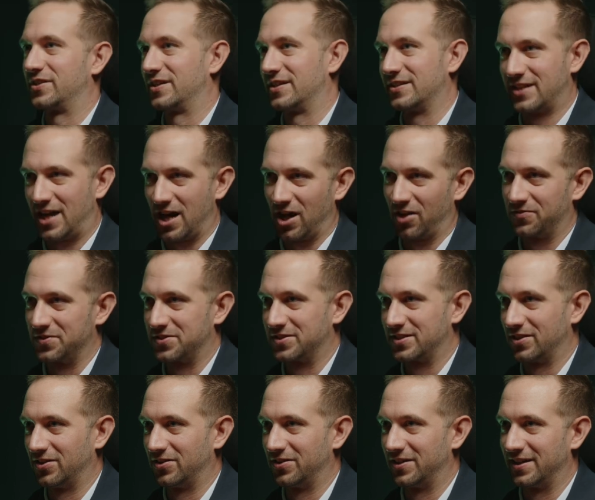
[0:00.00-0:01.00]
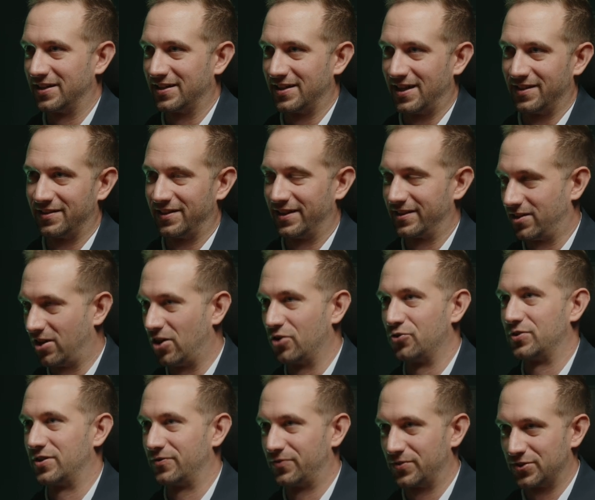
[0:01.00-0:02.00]
the entire facility on like
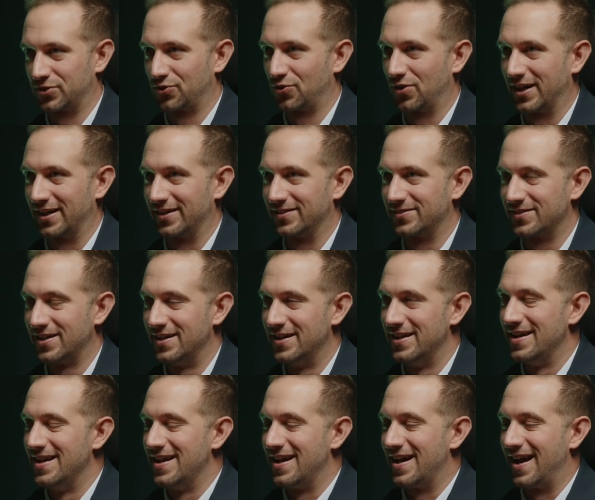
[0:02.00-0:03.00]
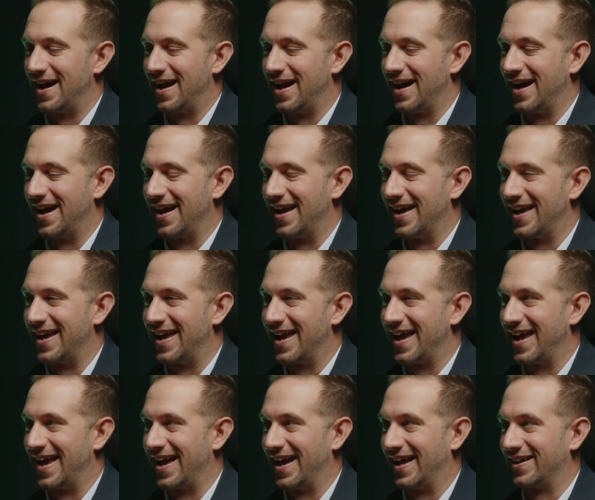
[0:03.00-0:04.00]
100 different screens,
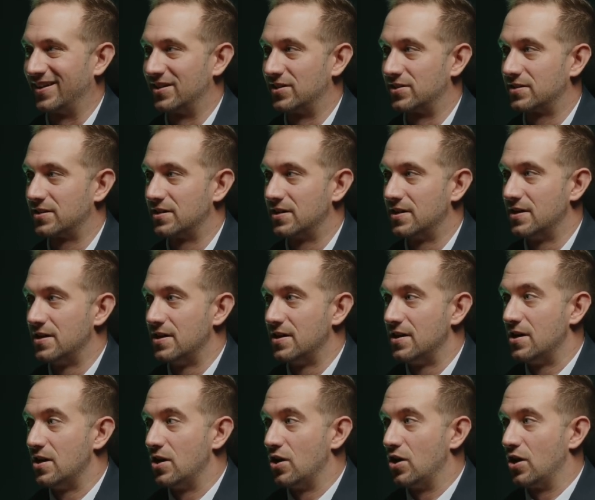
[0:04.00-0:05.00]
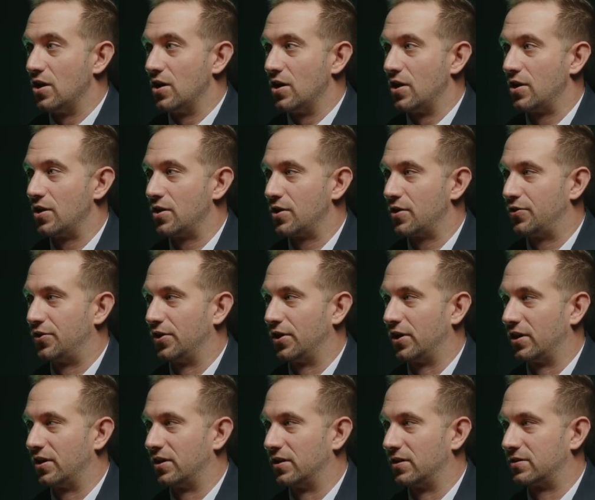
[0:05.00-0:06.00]
and
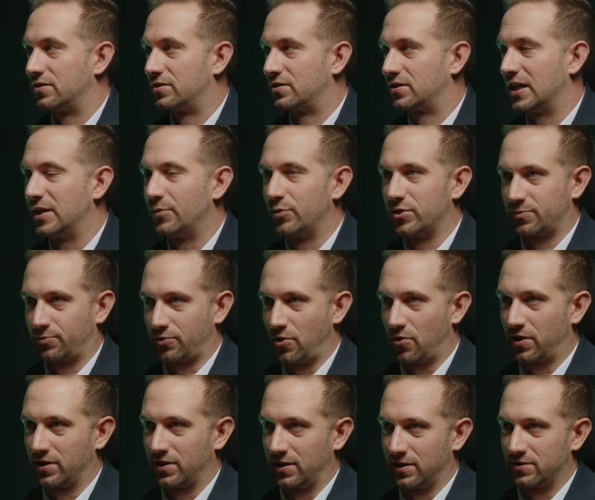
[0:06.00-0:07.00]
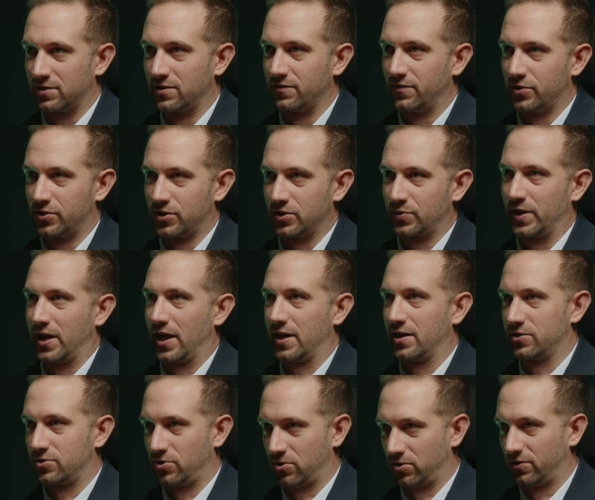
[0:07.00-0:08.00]
the team was broken into divisions. We had
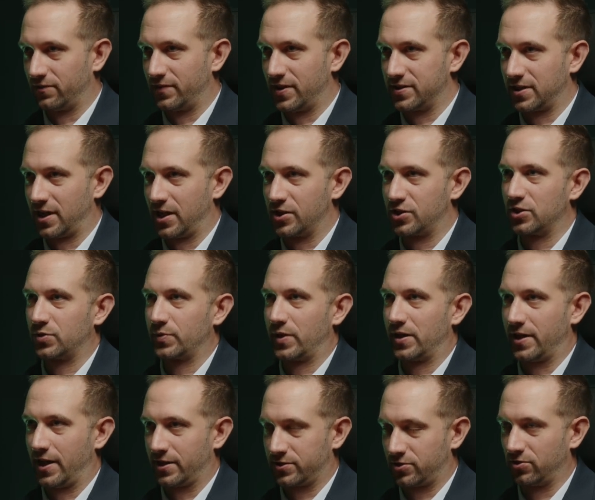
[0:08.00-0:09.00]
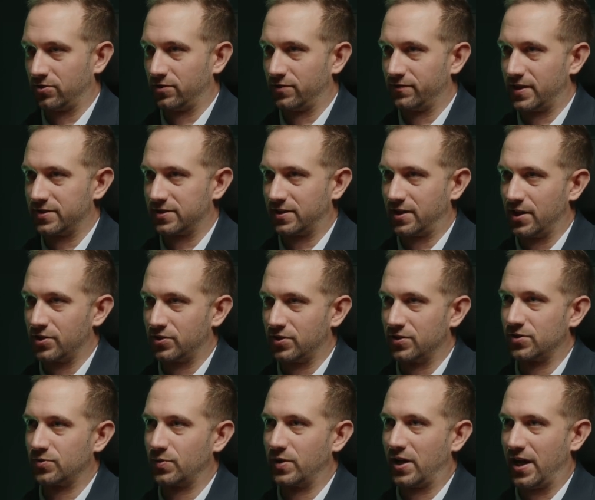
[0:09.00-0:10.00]
internal investigations, we had external
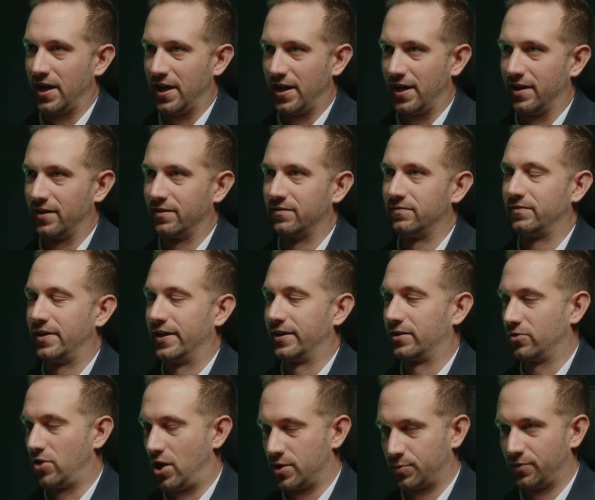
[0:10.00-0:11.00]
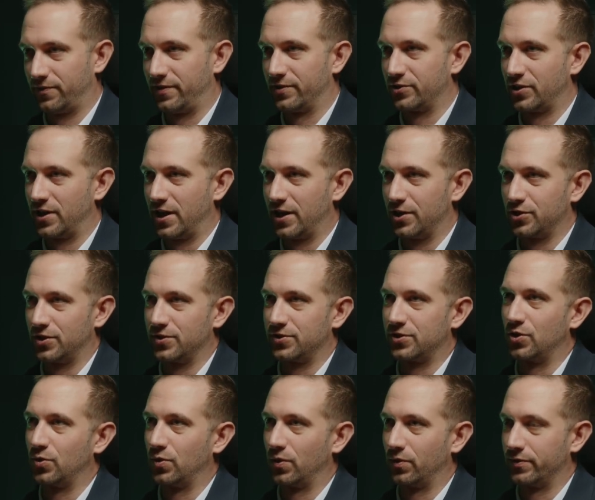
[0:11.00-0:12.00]
investigations, we had like loss prevention agents
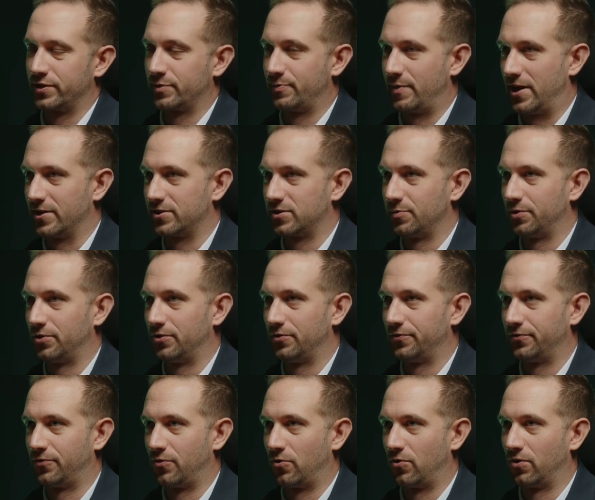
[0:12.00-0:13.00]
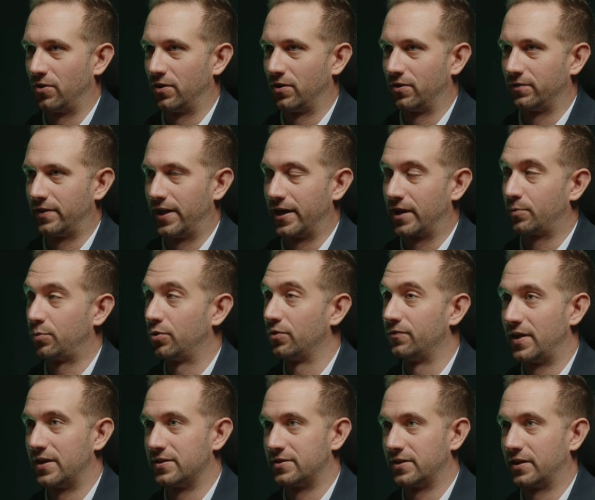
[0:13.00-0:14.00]
who were responsible for like
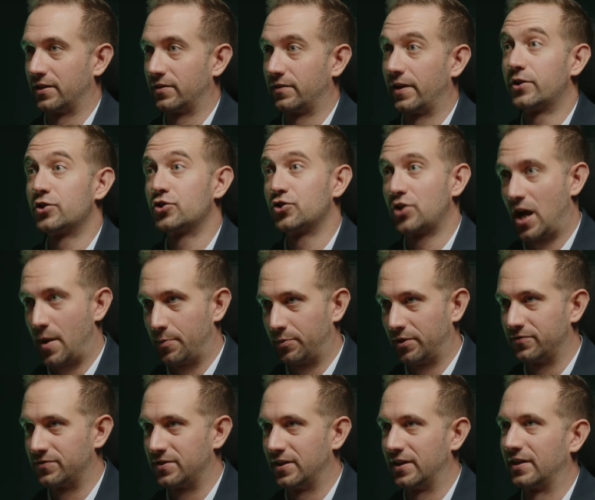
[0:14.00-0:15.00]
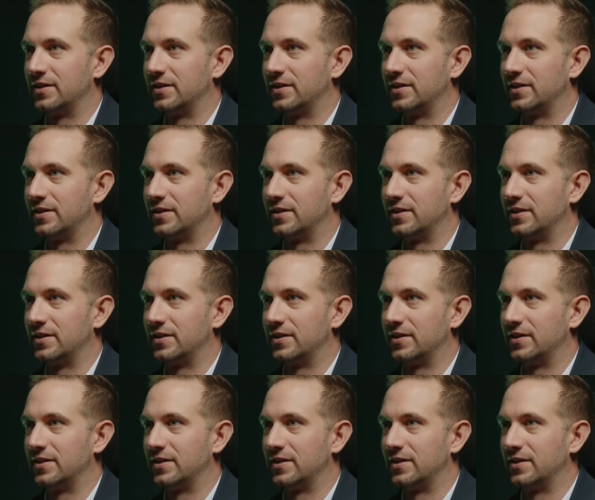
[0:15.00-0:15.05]
preventing like shoplifting